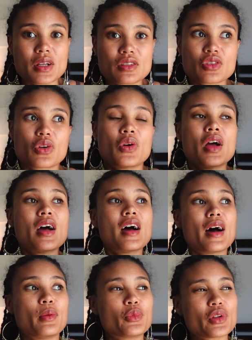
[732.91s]
So
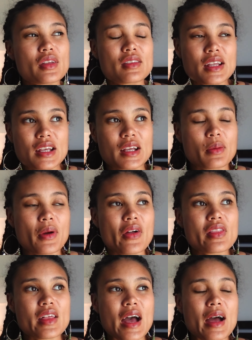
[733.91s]
I'm really thinking
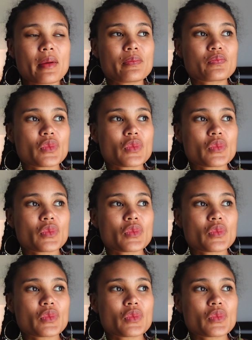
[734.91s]
about that.